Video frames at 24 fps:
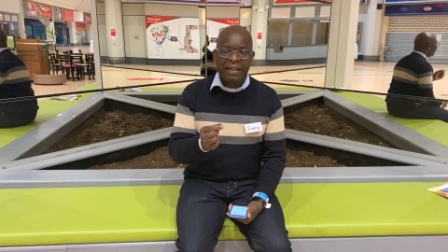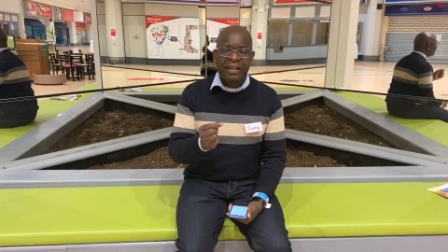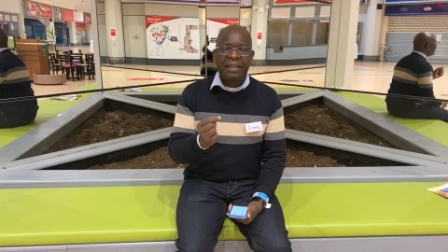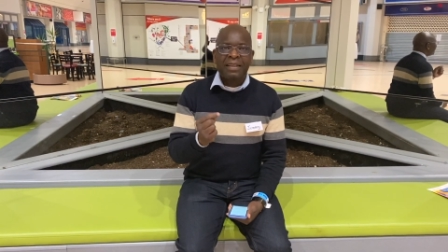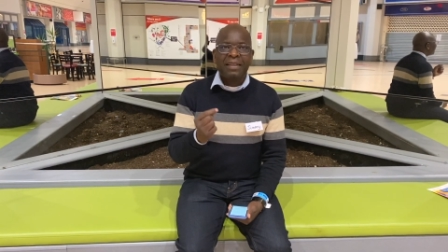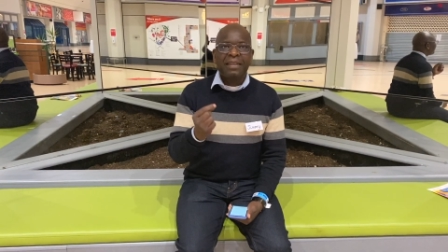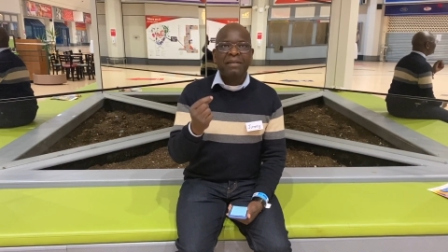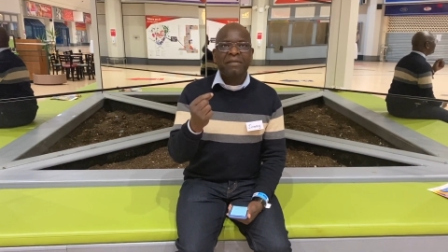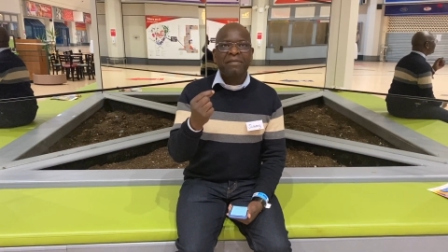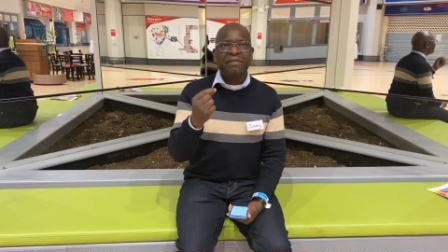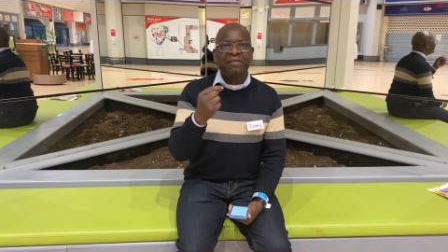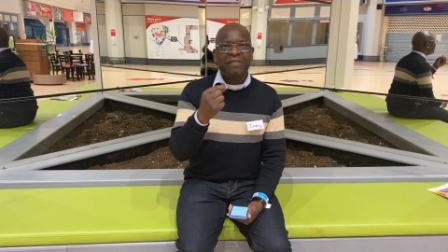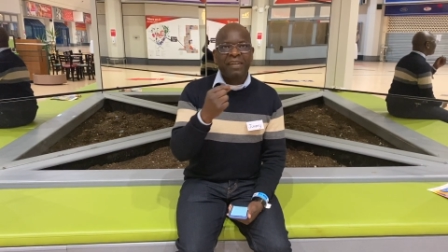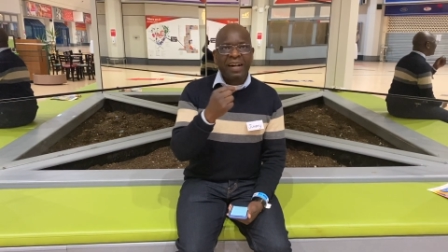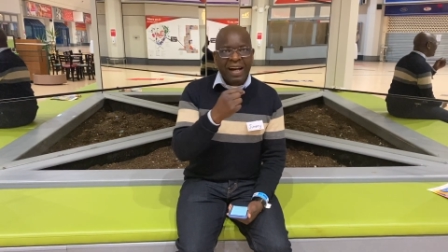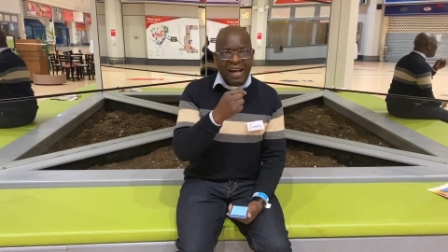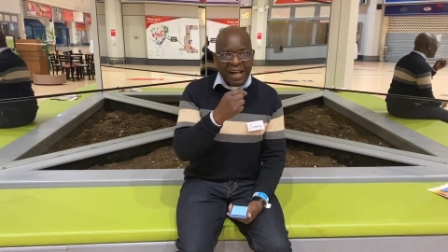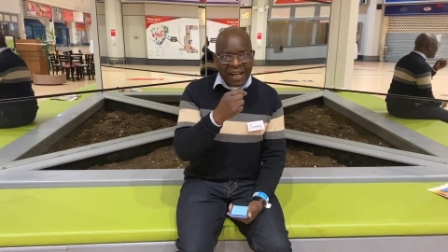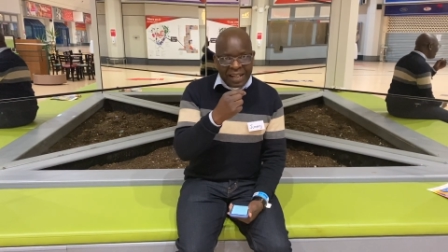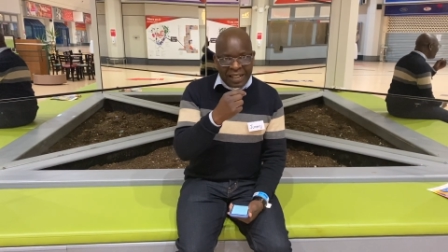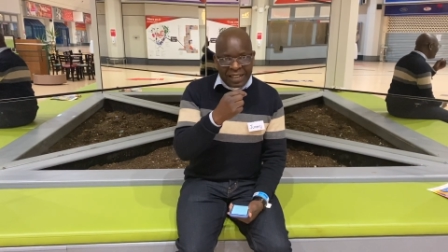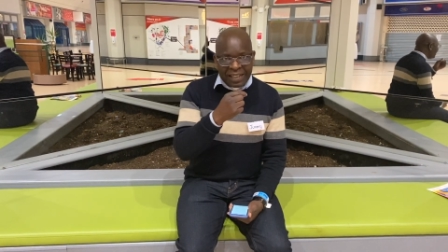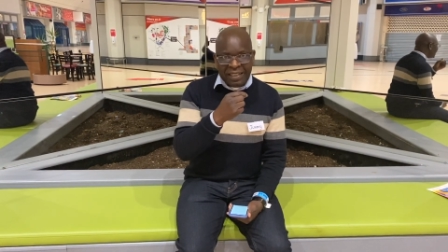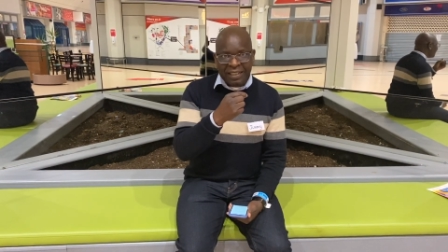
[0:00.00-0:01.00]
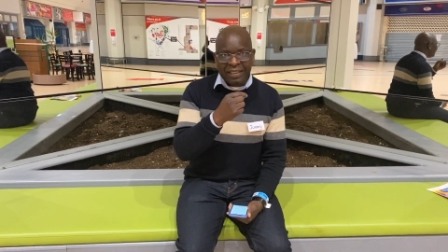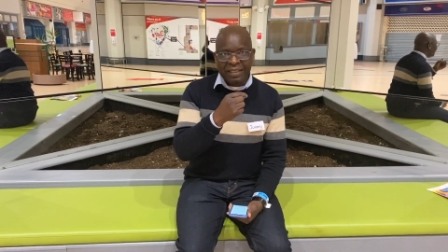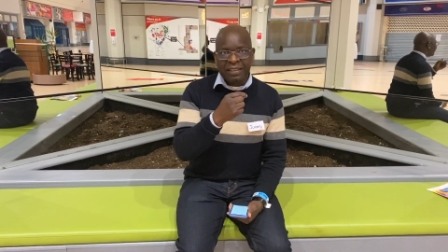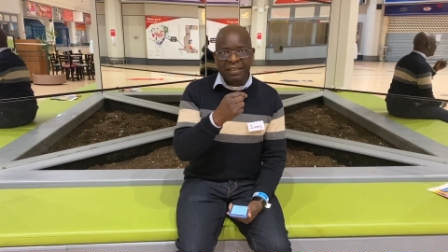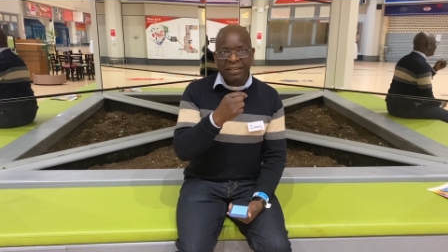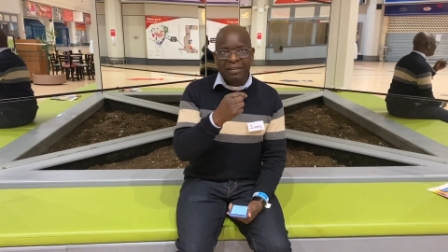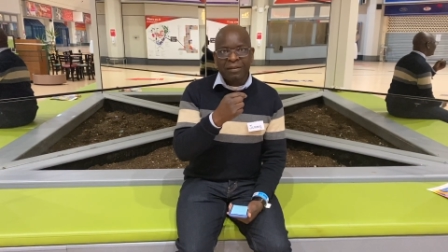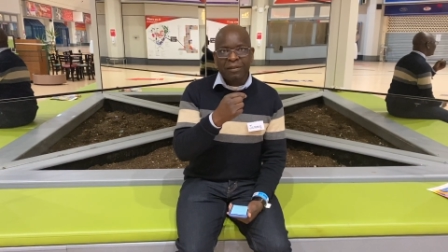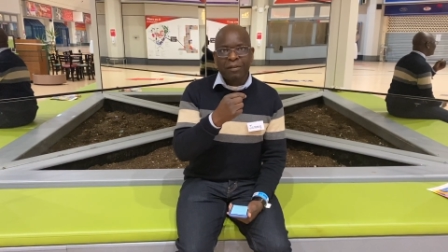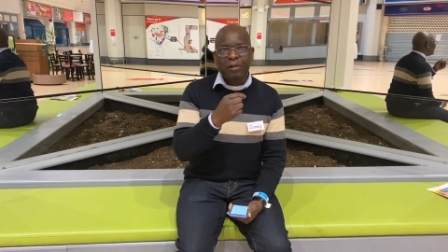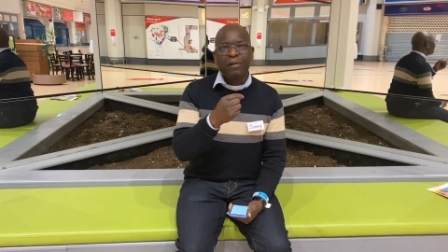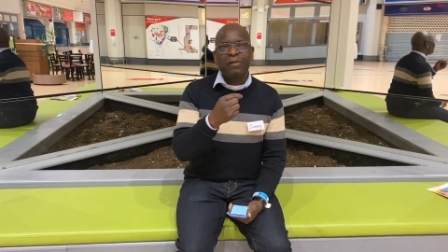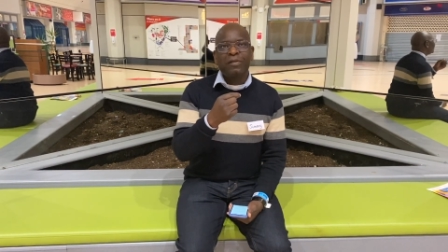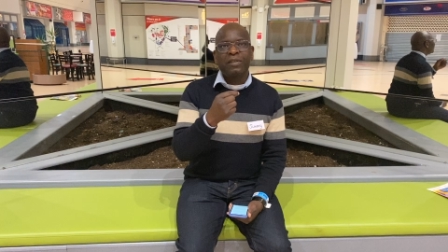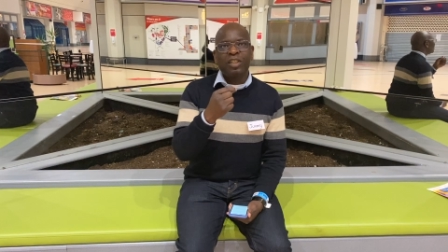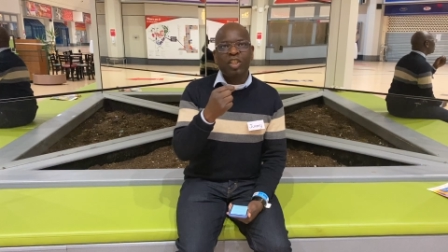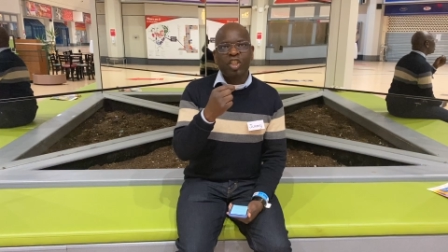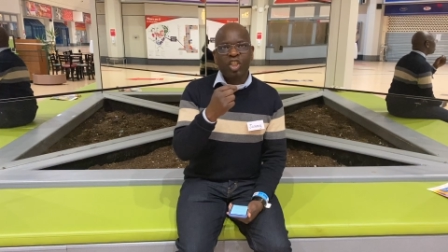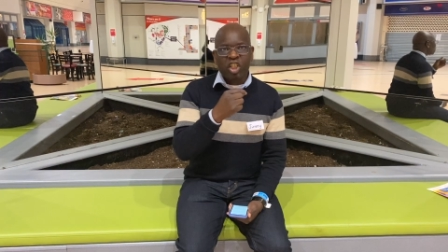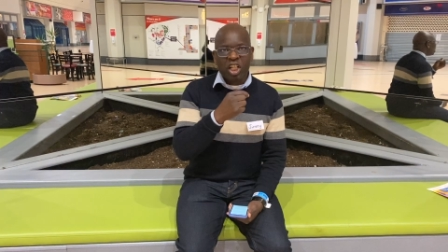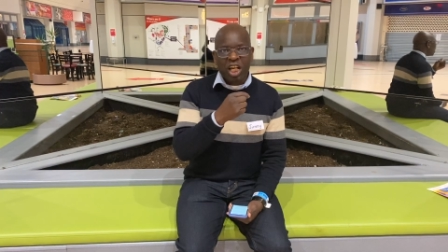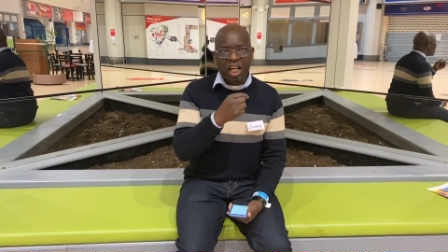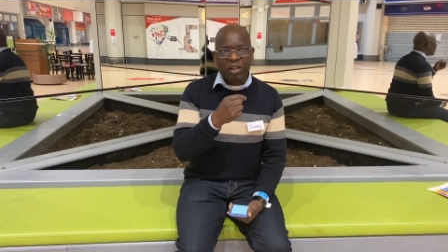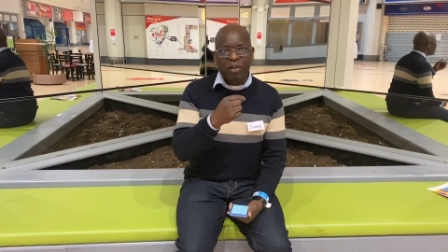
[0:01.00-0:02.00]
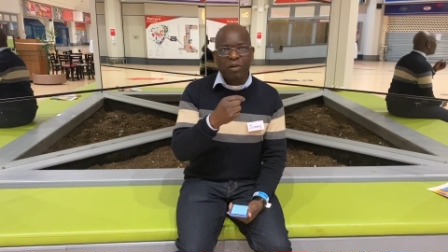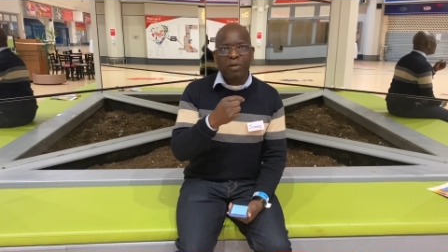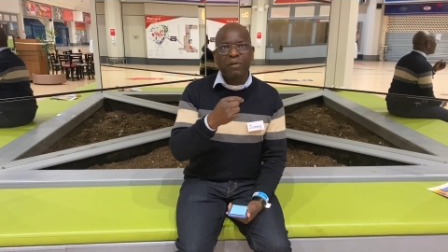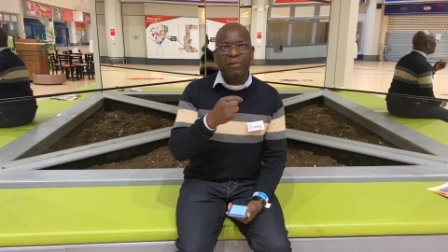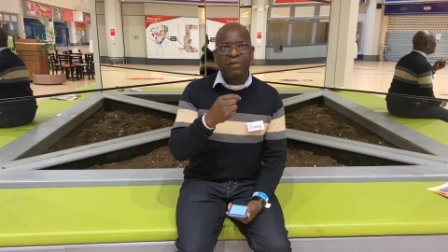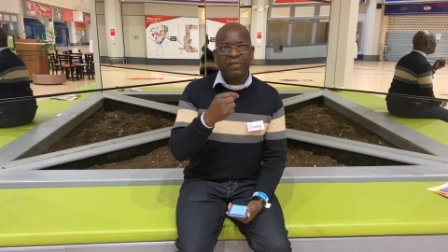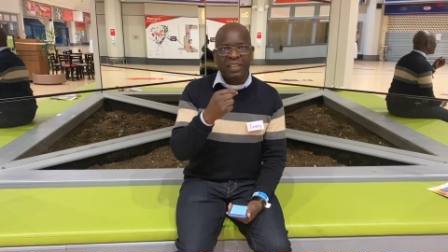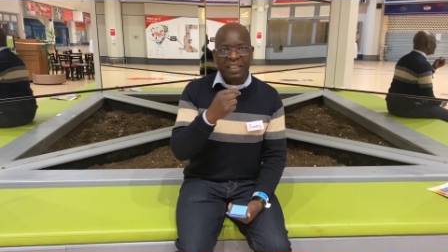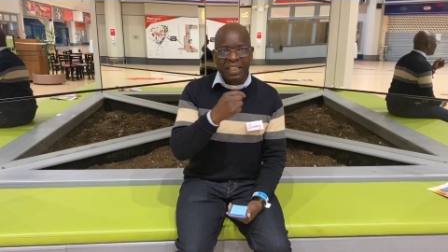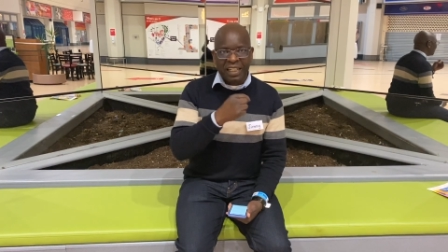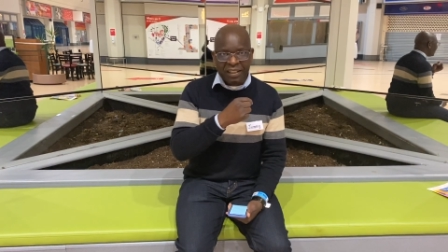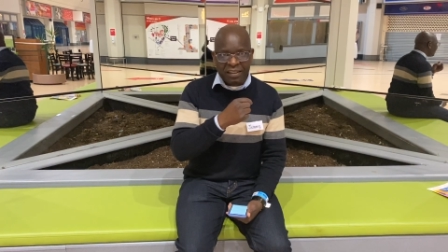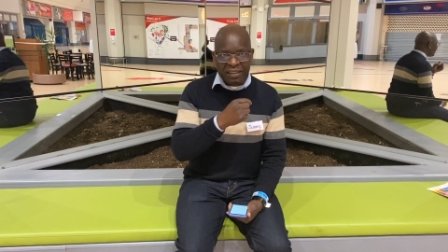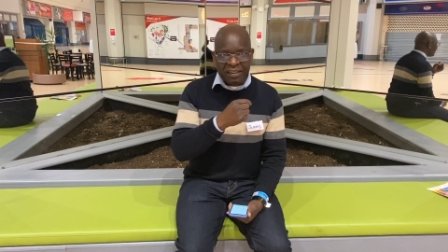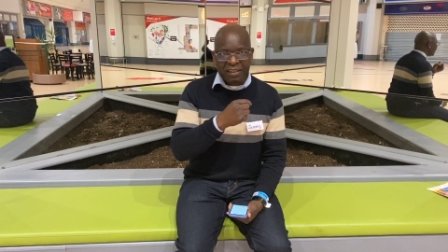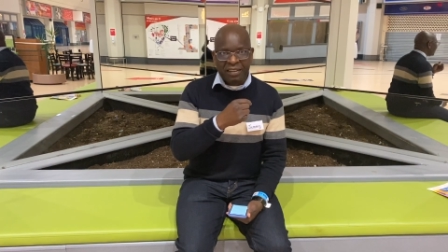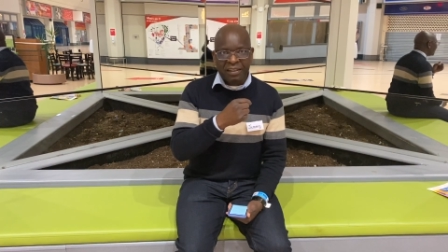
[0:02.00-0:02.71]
the valley of the shadow of death